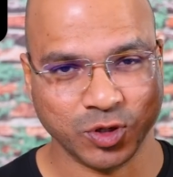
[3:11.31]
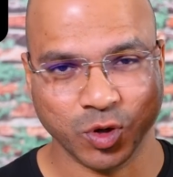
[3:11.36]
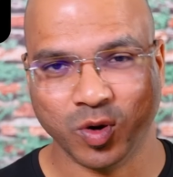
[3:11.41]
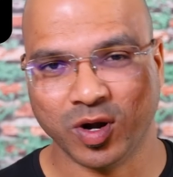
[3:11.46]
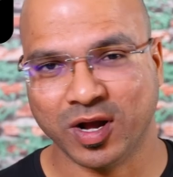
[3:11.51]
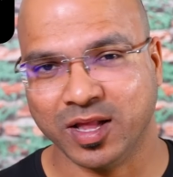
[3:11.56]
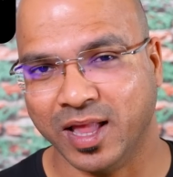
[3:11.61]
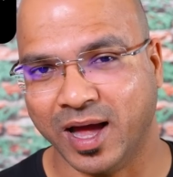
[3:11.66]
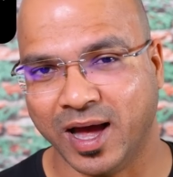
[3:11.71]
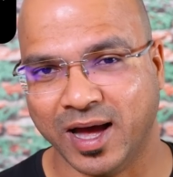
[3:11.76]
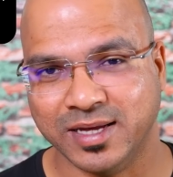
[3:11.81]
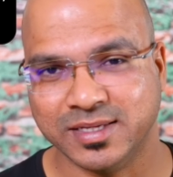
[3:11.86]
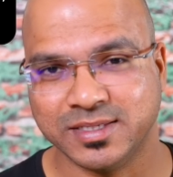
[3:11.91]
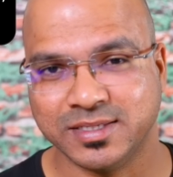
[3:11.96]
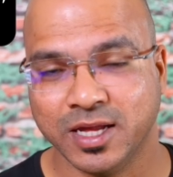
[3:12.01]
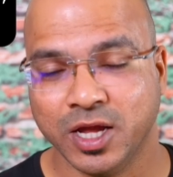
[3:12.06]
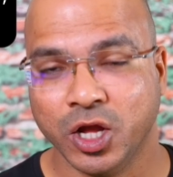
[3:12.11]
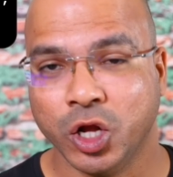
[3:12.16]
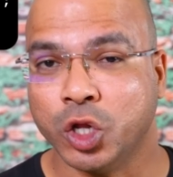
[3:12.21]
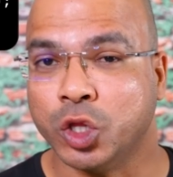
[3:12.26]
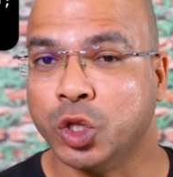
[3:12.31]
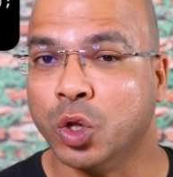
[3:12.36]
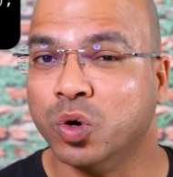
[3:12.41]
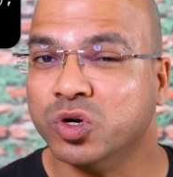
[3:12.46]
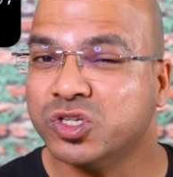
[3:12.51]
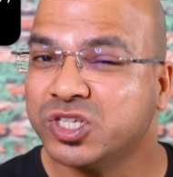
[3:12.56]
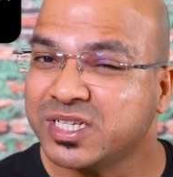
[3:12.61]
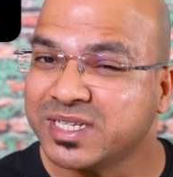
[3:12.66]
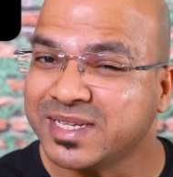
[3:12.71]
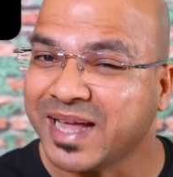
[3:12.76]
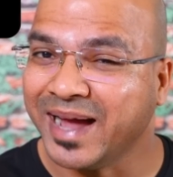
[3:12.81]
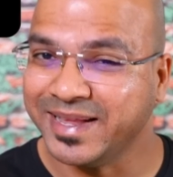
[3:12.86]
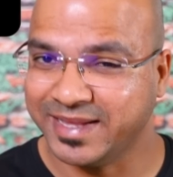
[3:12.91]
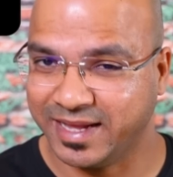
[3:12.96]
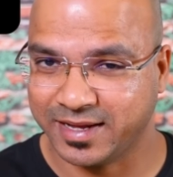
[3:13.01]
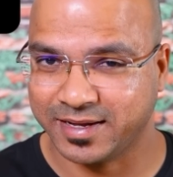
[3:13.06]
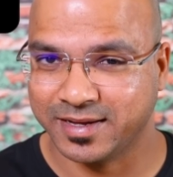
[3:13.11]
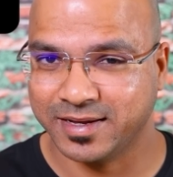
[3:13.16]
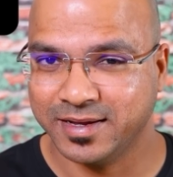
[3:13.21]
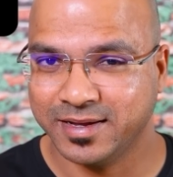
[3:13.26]
no class, no
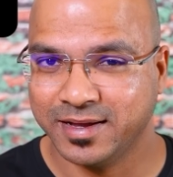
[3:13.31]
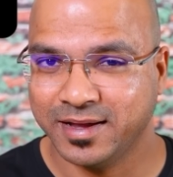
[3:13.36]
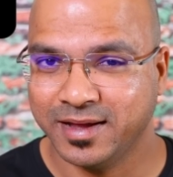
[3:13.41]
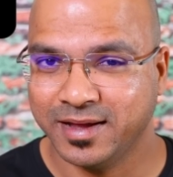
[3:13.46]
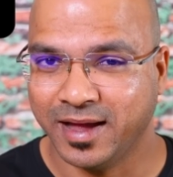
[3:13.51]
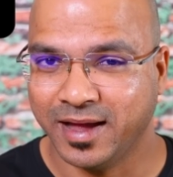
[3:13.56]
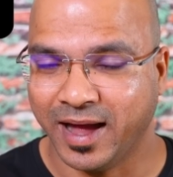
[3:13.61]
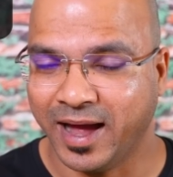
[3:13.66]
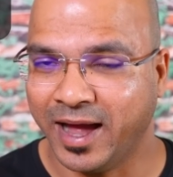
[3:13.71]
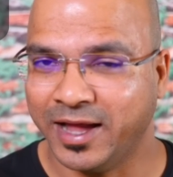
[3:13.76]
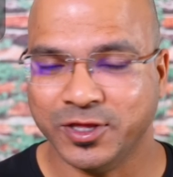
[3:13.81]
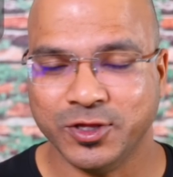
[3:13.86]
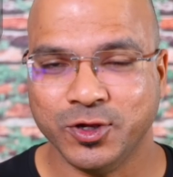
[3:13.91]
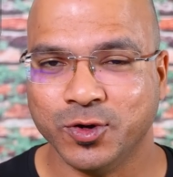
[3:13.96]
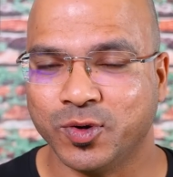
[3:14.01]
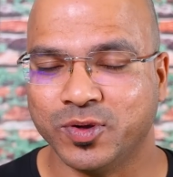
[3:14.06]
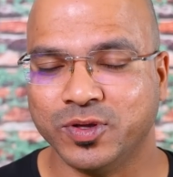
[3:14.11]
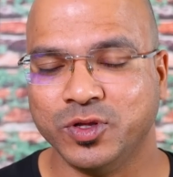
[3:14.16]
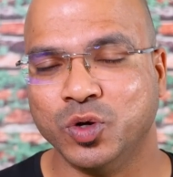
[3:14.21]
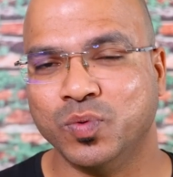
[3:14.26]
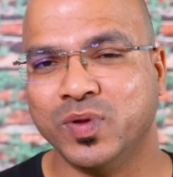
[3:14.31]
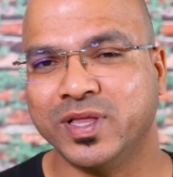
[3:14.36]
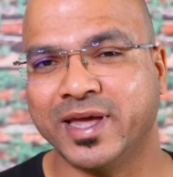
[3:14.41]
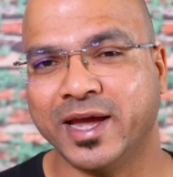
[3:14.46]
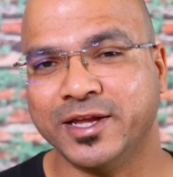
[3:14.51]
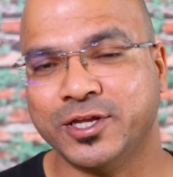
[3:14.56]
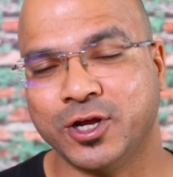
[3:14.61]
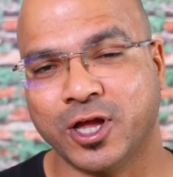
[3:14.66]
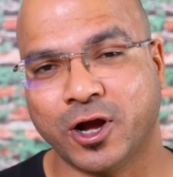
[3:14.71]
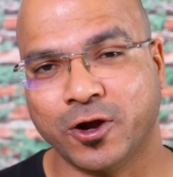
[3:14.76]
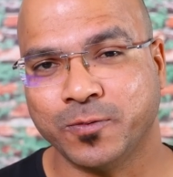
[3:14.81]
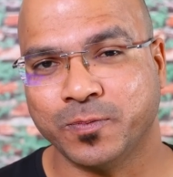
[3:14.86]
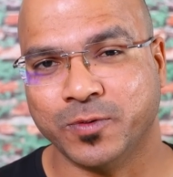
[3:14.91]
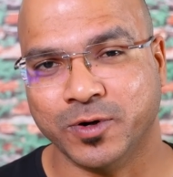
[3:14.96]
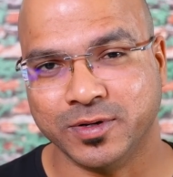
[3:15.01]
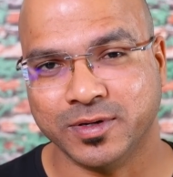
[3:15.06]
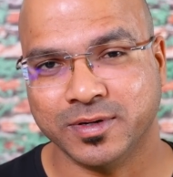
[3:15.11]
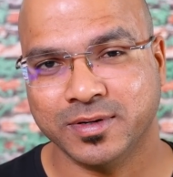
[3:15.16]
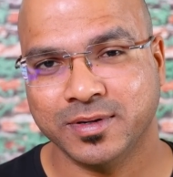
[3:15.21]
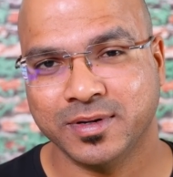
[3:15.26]
static, and you, you will get your
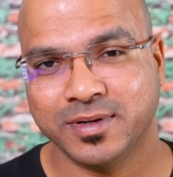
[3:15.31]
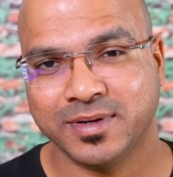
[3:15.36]
output.